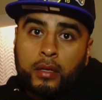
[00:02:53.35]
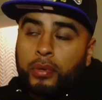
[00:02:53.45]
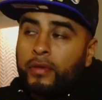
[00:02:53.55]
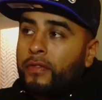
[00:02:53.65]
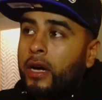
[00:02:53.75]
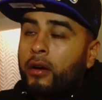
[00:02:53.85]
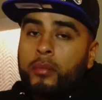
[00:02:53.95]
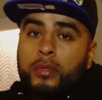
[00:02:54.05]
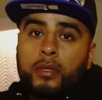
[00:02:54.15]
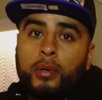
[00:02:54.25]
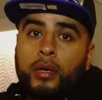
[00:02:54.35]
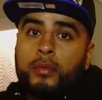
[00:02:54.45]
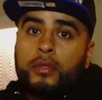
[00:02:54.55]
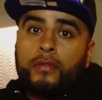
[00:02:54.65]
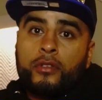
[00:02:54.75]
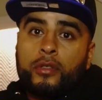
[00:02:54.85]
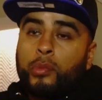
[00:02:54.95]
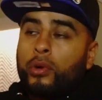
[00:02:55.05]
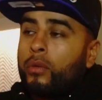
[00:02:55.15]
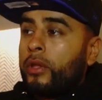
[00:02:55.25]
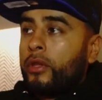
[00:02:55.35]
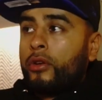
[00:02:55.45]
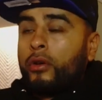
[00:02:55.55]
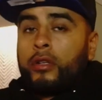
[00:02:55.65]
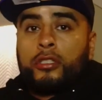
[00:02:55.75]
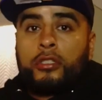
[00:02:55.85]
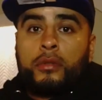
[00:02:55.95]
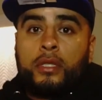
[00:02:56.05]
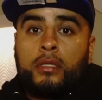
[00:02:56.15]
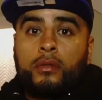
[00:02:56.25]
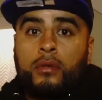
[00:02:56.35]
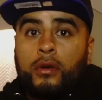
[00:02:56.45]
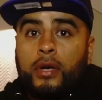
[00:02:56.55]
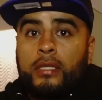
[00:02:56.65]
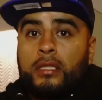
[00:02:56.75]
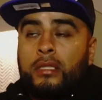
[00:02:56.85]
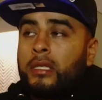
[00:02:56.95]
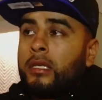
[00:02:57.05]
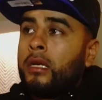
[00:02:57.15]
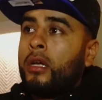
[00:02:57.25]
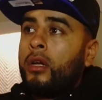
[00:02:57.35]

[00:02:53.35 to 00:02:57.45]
They put firearms in the palms of your firstborn, whether you're on the streets doing crazy shit